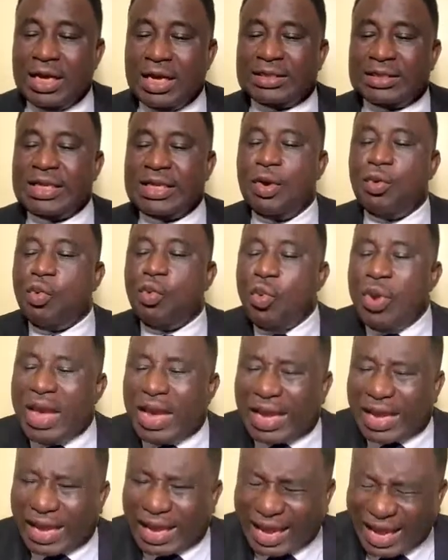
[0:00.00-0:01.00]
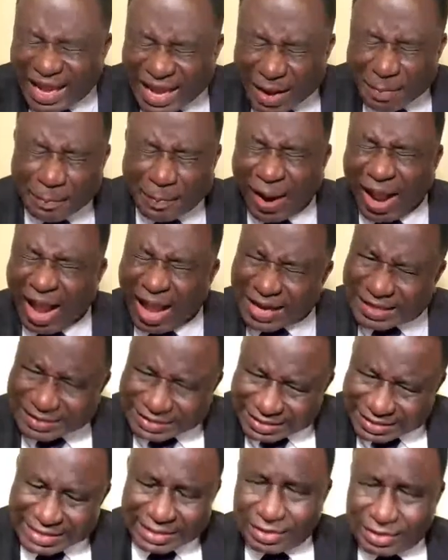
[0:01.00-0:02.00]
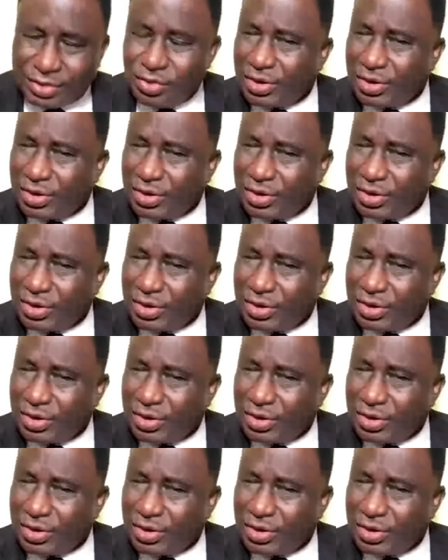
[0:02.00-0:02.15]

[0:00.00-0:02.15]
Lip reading: You see, we keep at it.